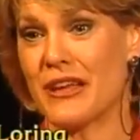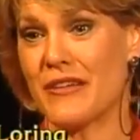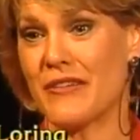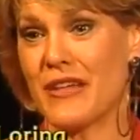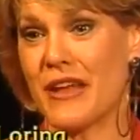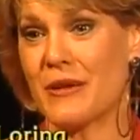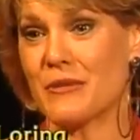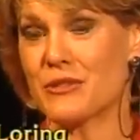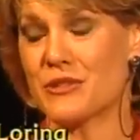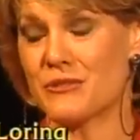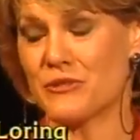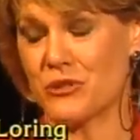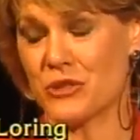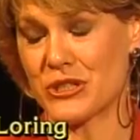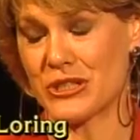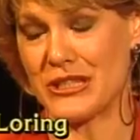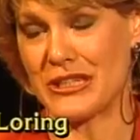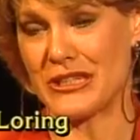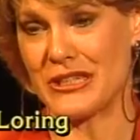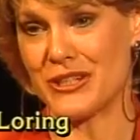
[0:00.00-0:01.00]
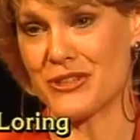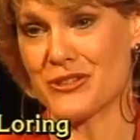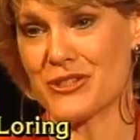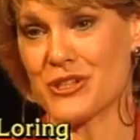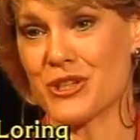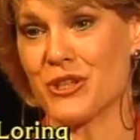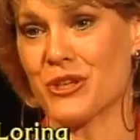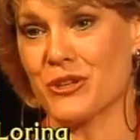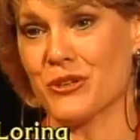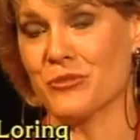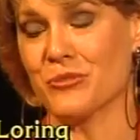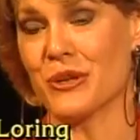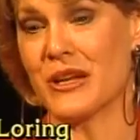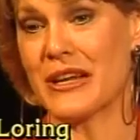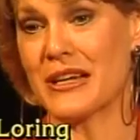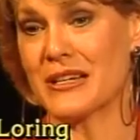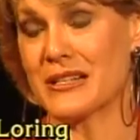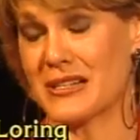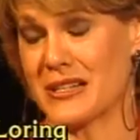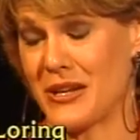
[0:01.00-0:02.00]
and that was 14 years ago.
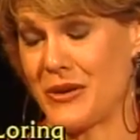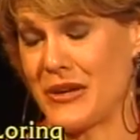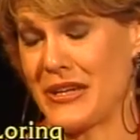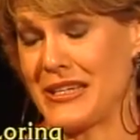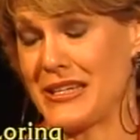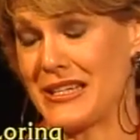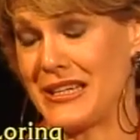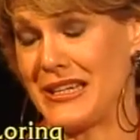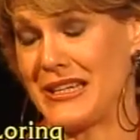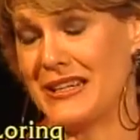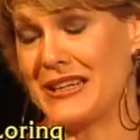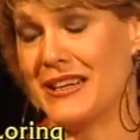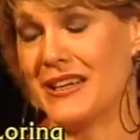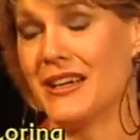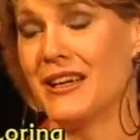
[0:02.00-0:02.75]
Brendan is now 18.